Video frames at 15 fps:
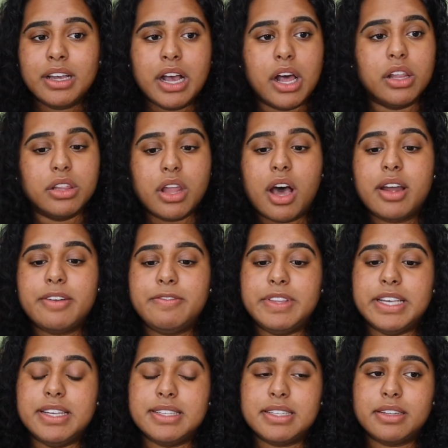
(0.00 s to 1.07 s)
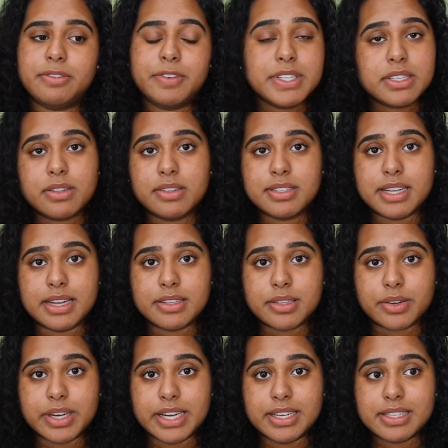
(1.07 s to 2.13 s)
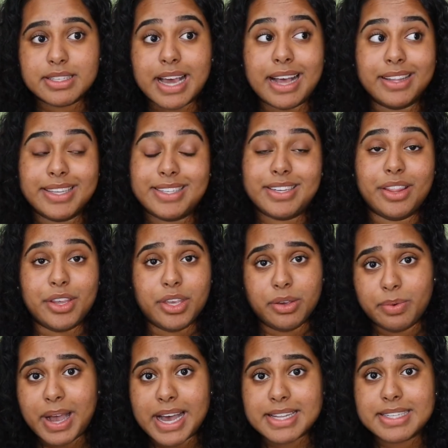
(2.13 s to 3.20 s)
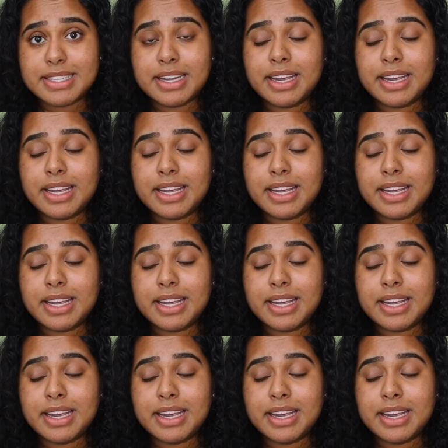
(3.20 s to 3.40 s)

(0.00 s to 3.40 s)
a lot of these physical sunscreens, at least in the US,